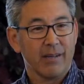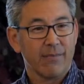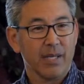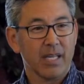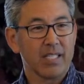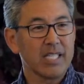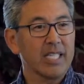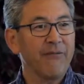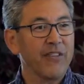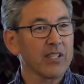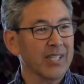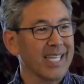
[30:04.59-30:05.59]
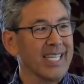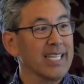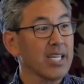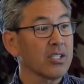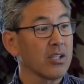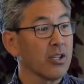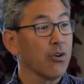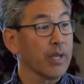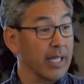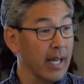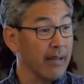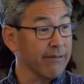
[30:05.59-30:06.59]
because he feels like he doesn't know
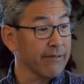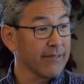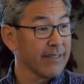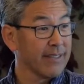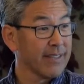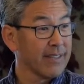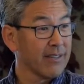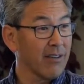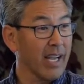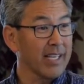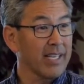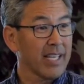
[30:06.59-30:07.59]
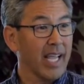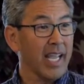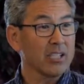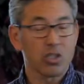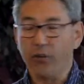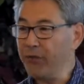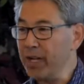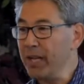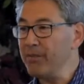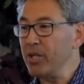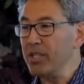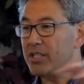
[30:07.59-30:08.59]
enough, right? And so for
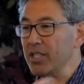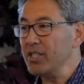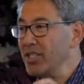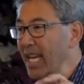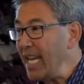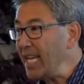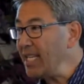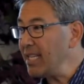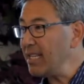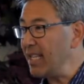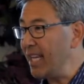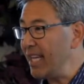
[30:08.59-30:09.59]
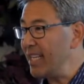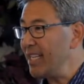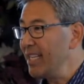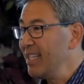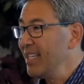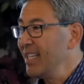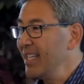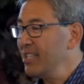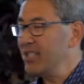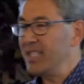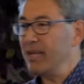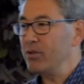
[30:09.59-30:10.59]
him to say anything,
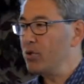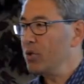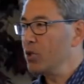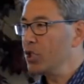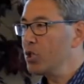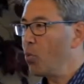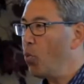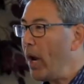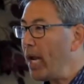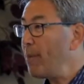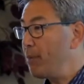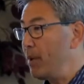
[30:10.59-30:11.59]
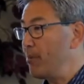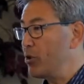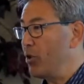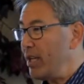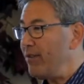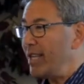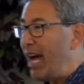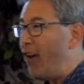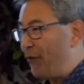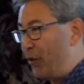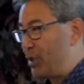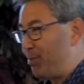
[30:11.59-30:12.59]
it seems way premature. Even now
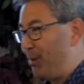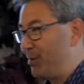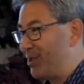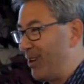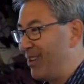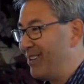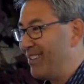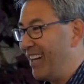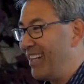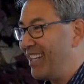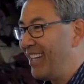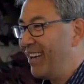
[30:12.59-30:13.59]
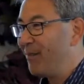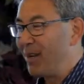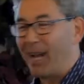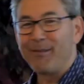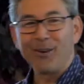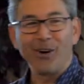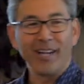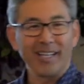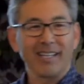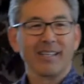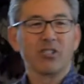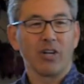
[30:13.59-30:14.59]
it feels premature, right? But I'm
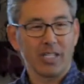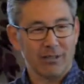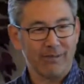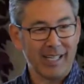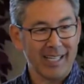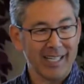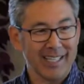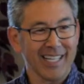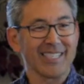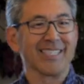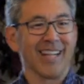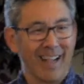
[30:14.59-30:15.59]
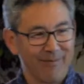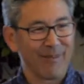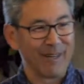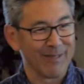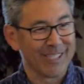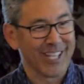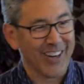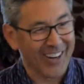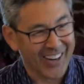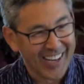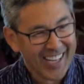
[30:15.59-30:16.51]
going, trust me, it's not premature.